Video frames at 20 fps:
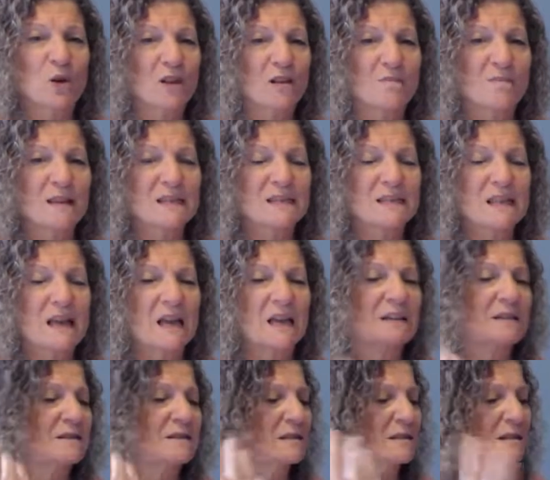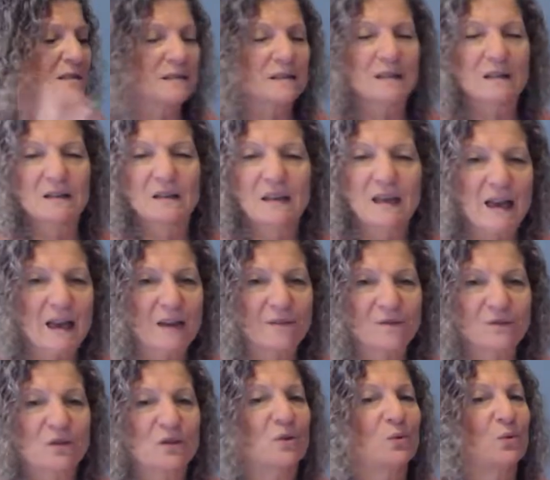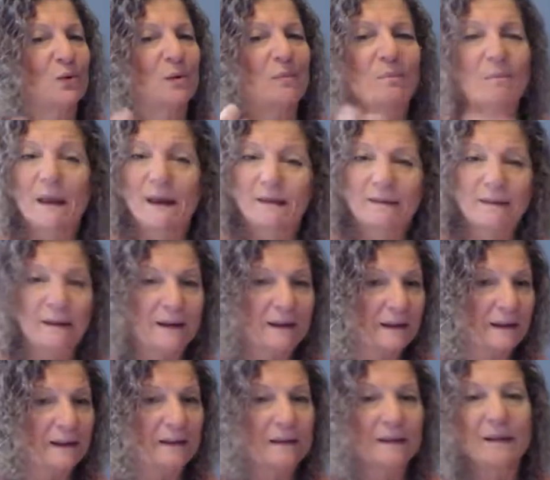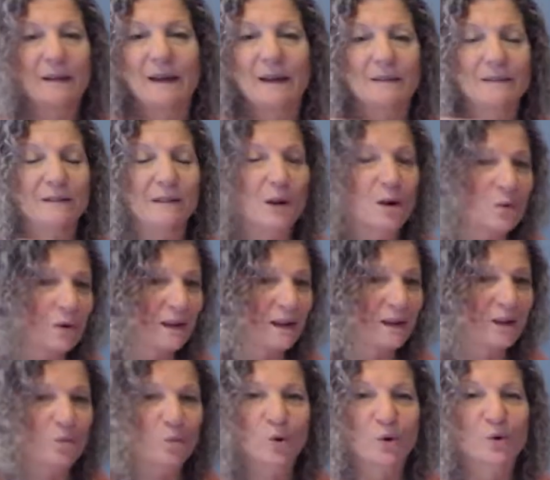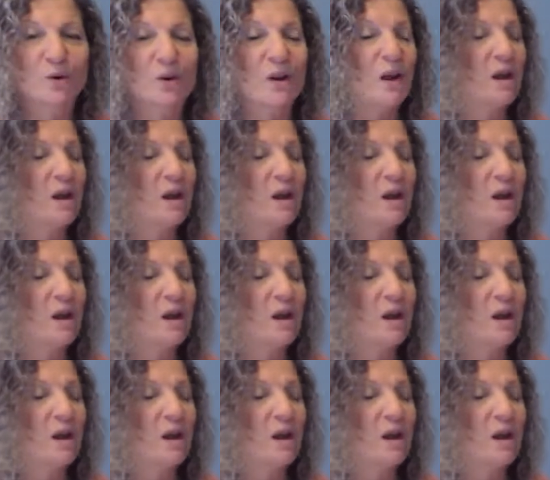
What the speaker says: of my signs is going to have to do with meditating and going inward.